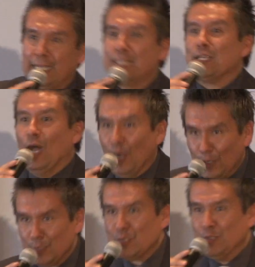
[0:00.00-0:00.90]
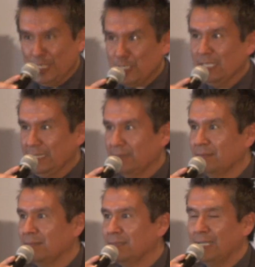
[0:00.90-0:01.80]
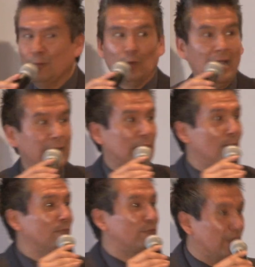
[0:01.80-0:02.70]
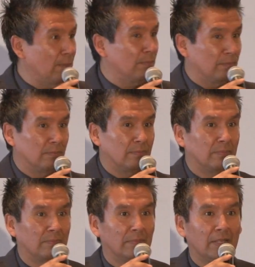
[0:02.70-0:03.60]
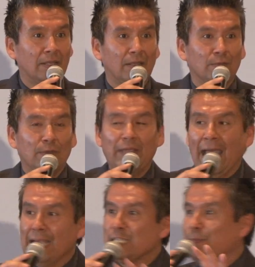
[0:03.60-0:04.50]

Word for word: gets hard traditionally. And where I come from, when we ask